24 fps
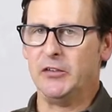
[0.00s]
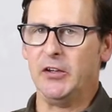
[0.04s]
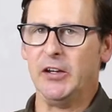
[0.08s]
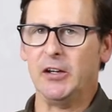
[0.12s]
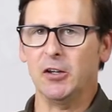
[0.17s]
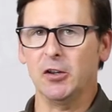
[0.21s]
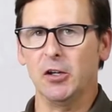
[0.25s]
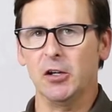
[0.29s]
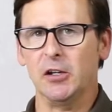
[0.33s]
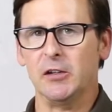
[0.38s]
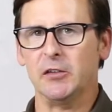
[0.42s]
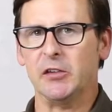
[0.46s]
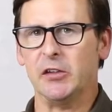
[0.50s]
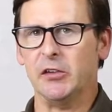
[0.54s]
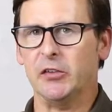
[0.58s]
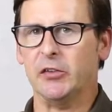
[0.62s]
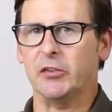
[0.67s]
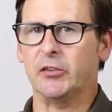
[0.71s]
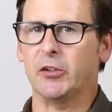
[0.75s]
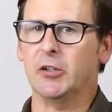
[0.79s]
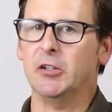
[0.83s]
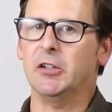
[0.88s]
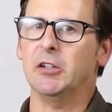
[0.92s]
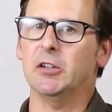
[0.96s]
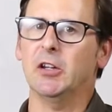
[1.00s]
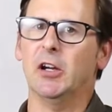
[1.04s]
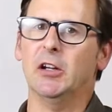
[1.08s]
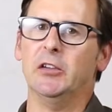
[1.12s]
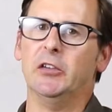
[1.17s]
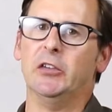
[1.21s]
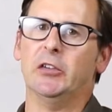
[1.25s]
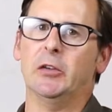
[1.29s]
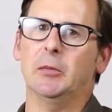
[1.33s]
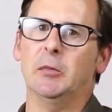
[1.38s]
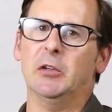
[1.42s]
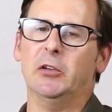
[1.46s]
take a look at this
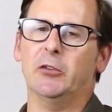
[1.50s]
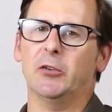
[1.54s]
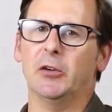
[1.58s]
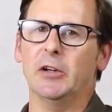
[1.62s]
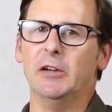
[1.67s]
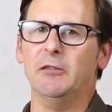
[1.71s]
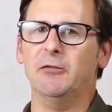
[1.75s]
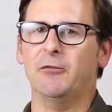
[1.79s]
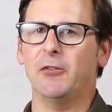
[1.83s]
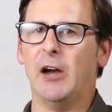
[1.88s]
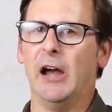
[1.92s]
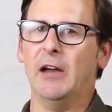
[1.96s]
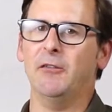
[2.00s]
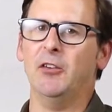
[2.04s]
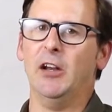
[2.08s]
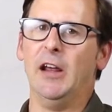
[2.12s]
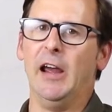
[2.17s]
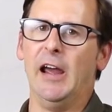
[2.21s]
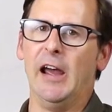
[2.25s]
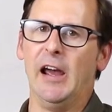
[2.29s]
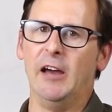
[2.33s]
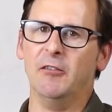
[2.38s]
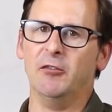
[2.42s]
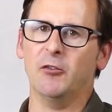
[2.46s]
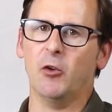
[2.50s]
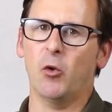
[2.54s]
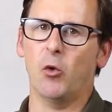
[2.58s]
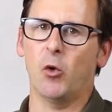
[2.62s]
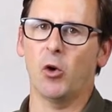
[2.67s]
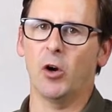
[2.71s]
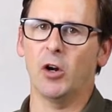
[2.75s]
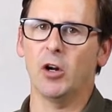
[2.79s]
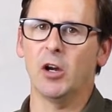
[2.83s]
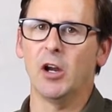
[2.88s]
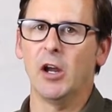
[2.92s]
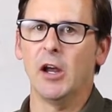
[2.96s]
Circulon Symmetry
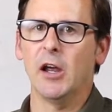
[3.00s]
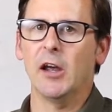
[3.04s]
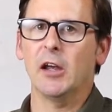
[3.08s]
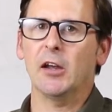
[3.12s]
5.5-quart